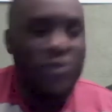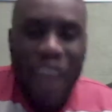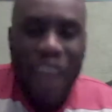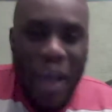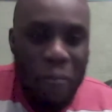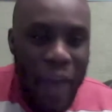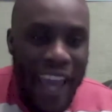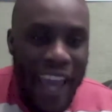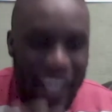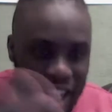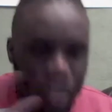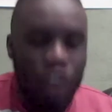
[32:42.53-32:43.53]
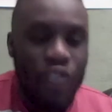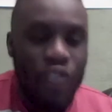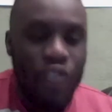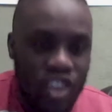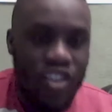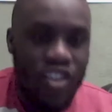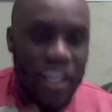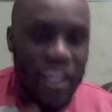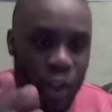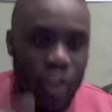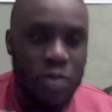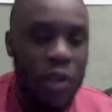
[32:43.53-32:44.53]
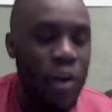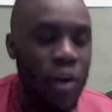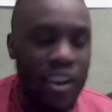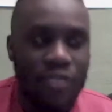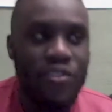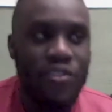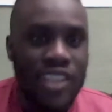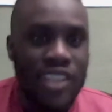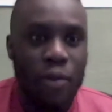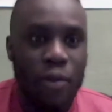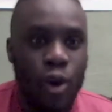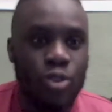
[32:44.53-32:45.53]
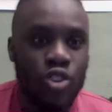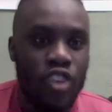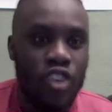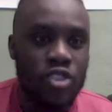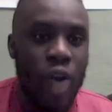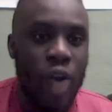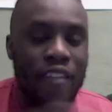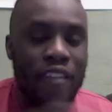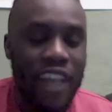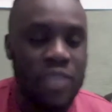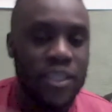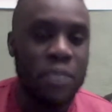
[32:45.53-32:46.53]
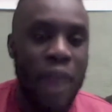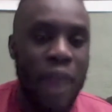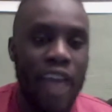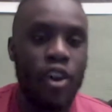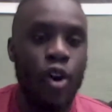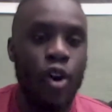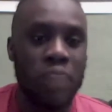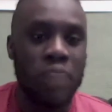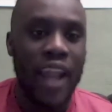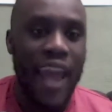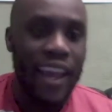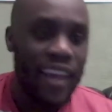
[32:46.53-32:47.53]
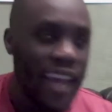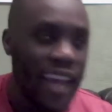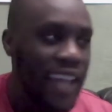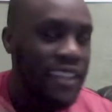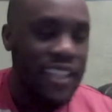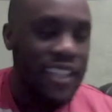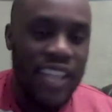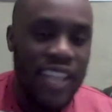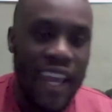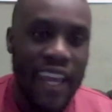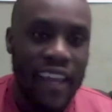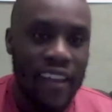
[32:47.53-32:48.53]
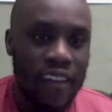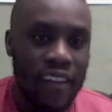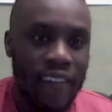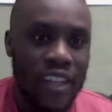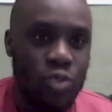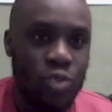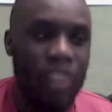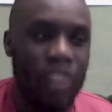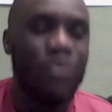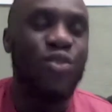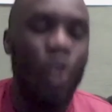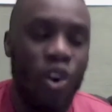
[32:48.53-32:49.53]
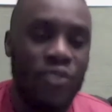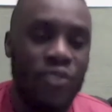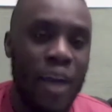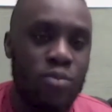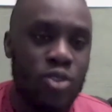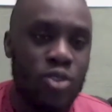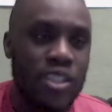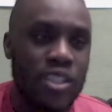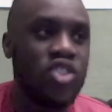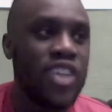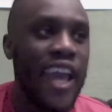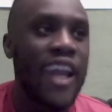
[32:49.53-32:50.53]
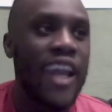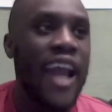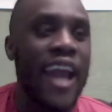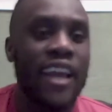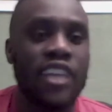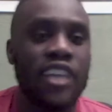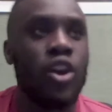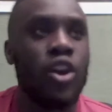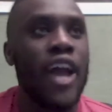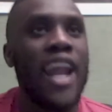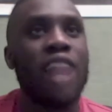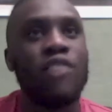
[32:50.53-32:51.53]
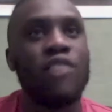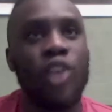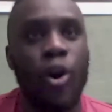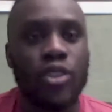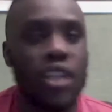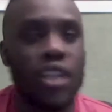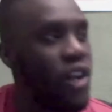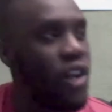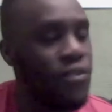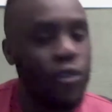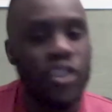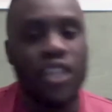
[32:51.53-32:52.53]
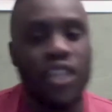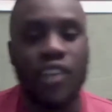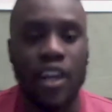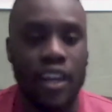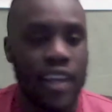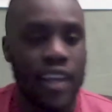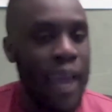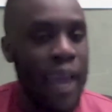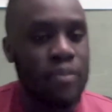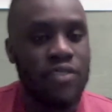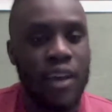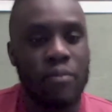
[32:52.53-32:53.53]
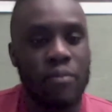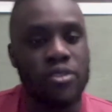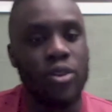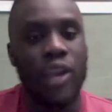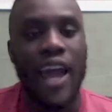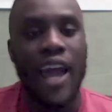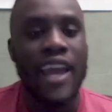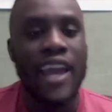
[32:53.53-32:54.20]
Fam, but look for his career. He's always been a 1 in 3 type goal scorer. So I've never expected mad goals, but like this year, he's 1 in 4, fam. So he's literally getting like, he's got 11 goals in about 40-something games, fam. So like,